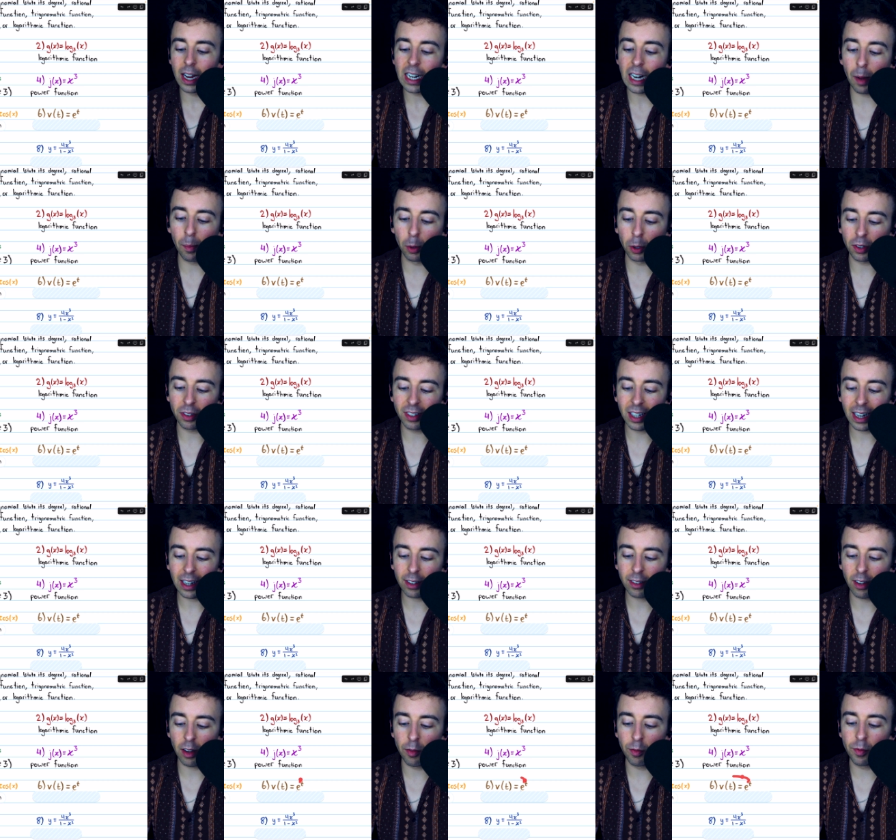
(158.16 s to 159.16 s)
Number
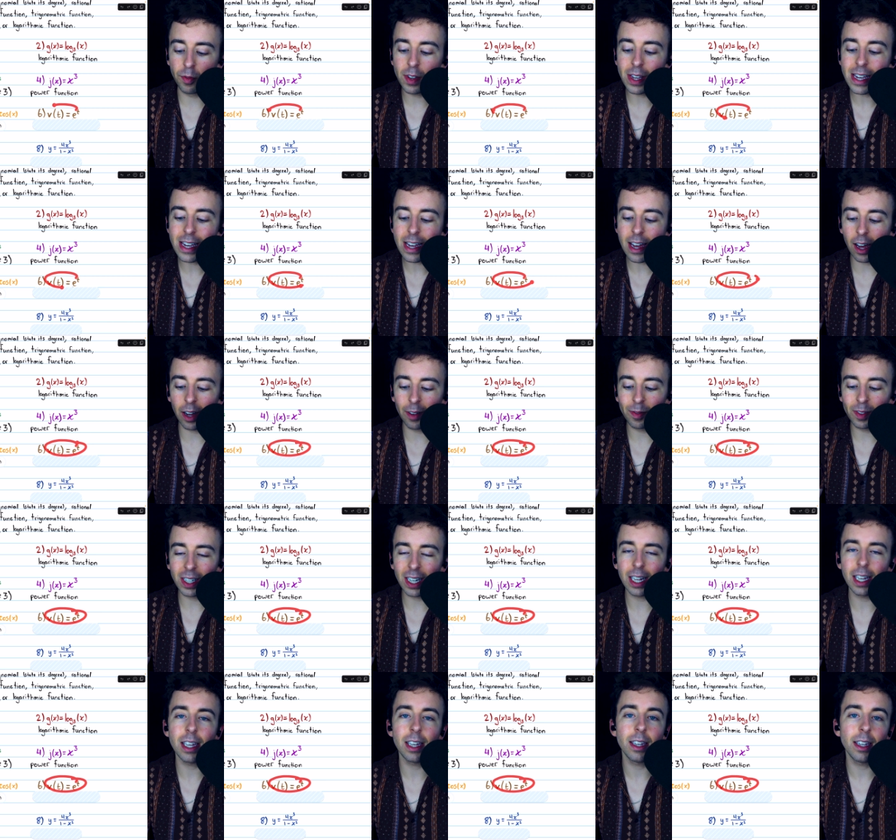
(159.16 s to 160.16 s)
six, v of
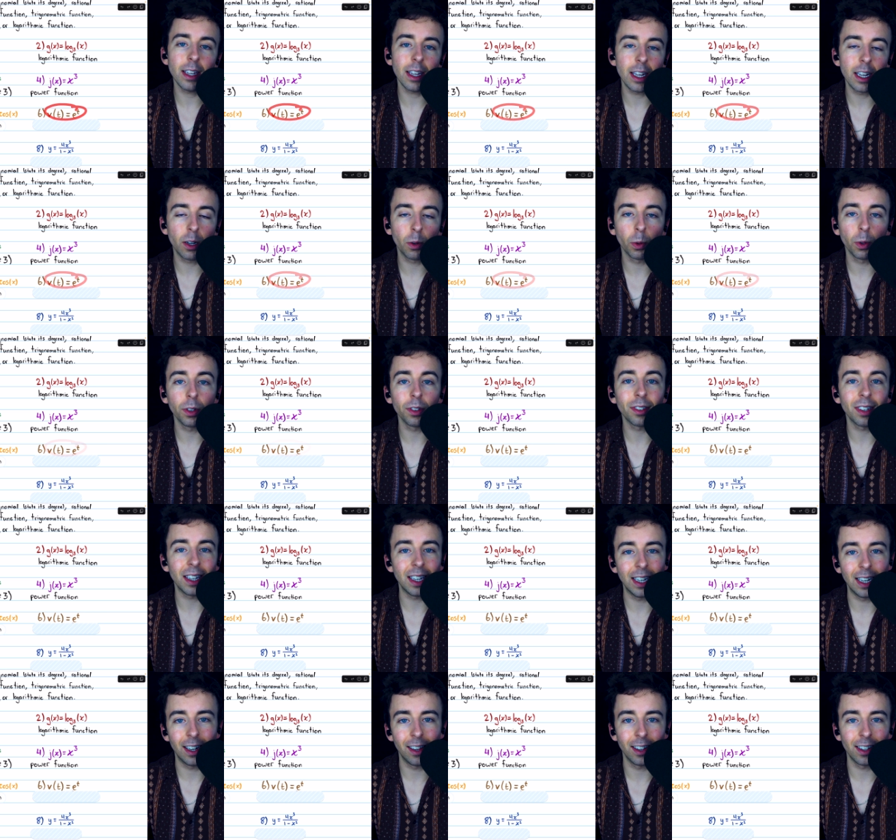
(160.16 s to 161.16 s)
t equals
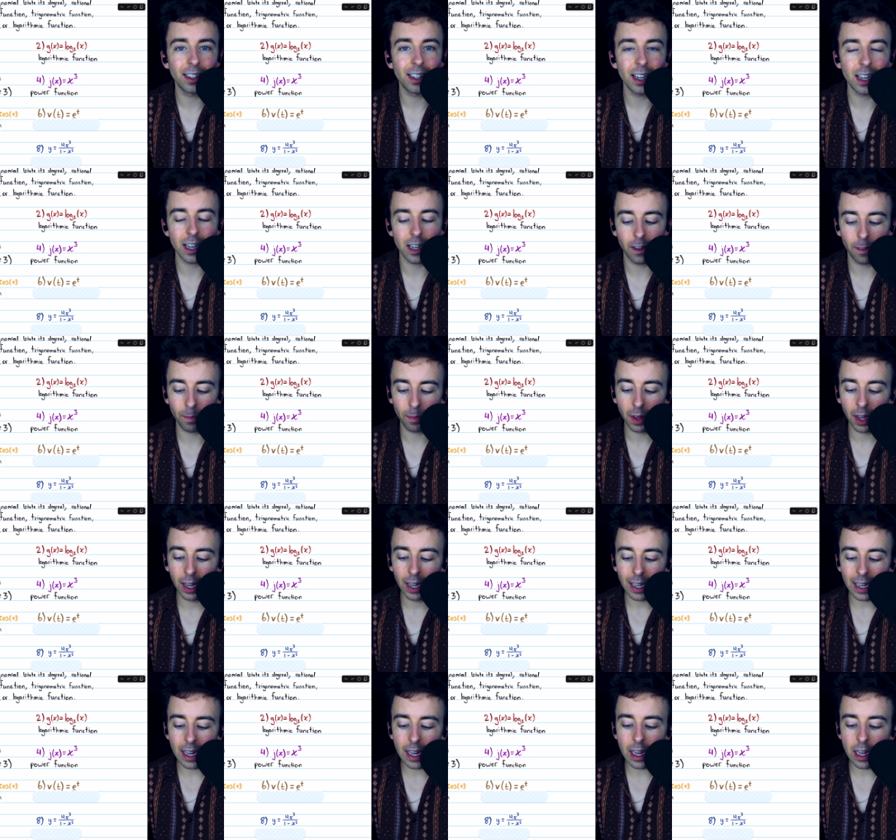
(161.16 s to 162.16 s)
e to the t.
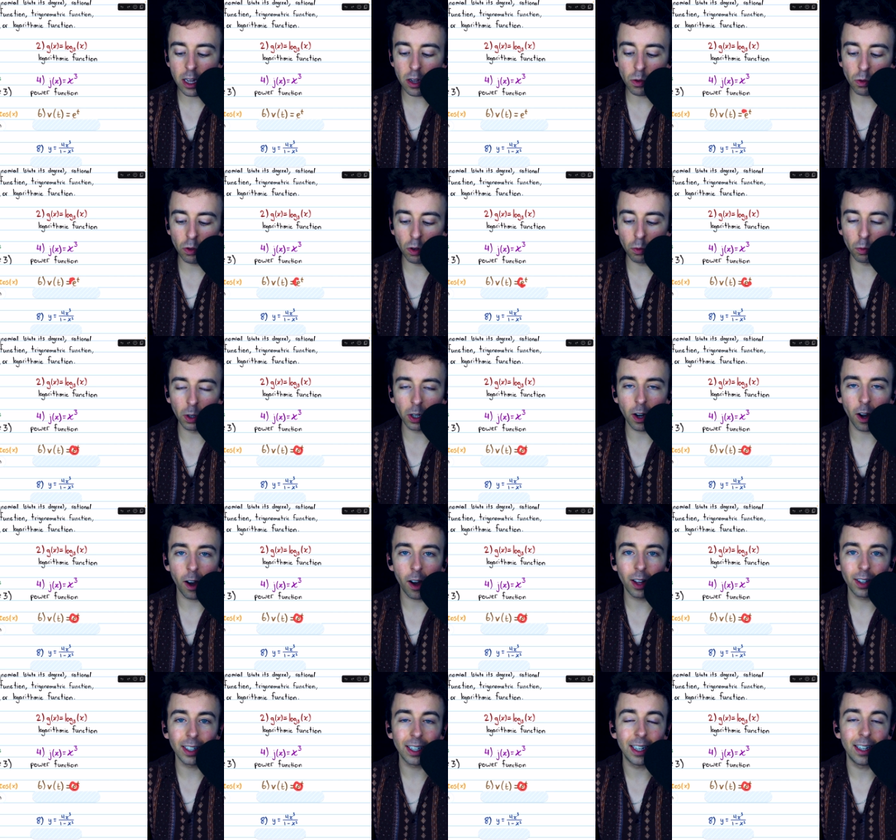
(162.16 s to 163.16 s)
e, you should
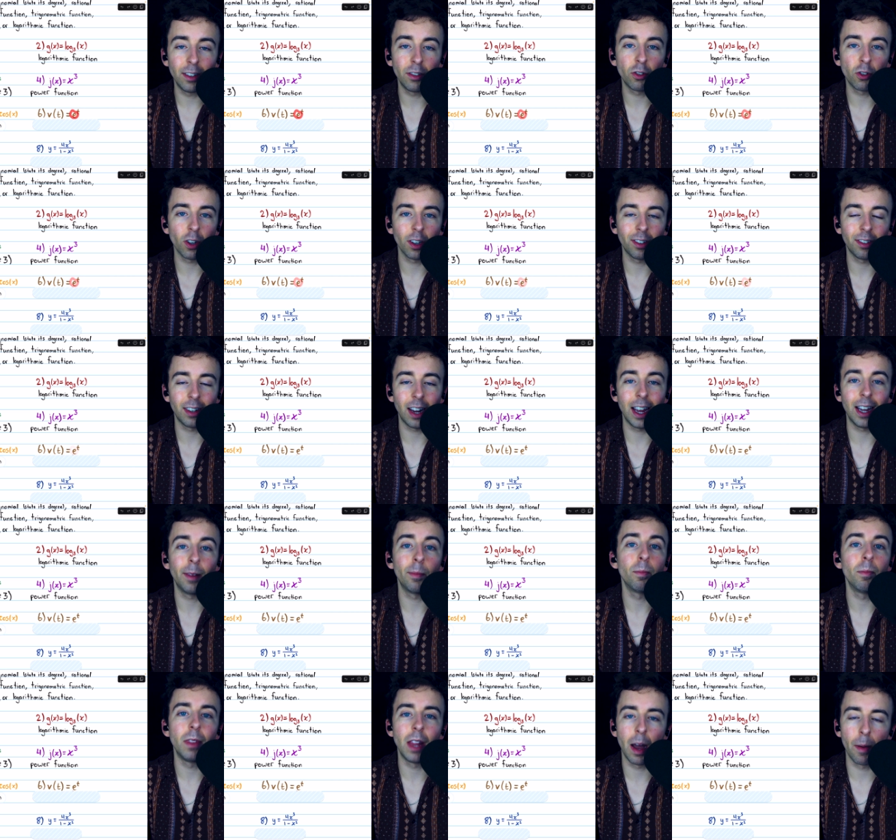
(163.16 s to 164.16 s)
recall, is just
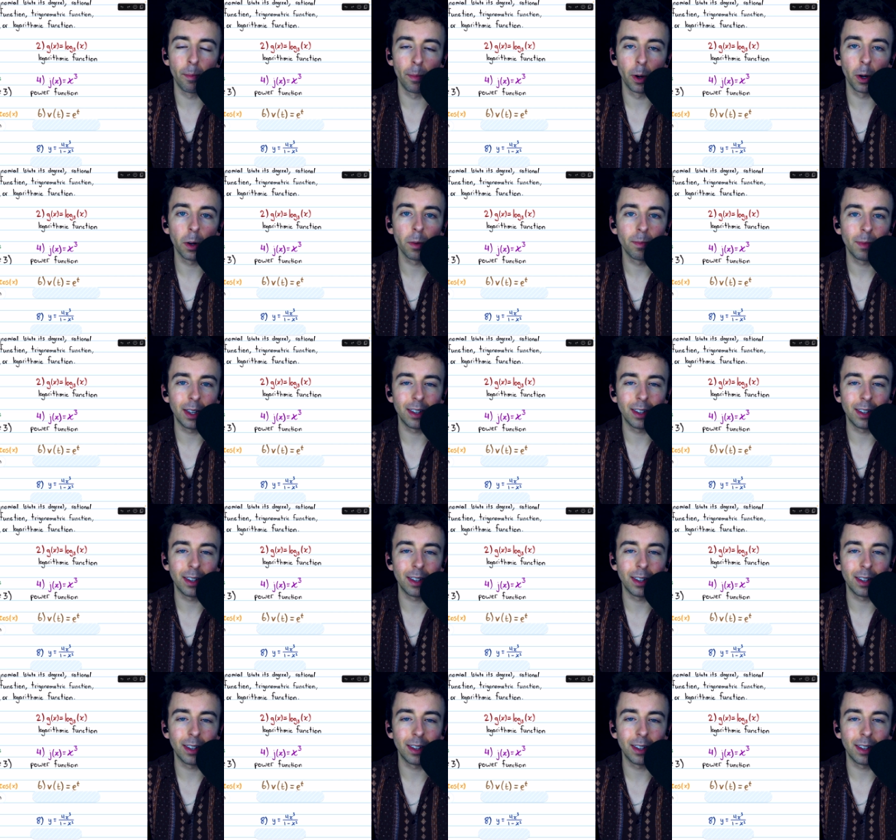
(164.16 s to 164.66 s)
a number.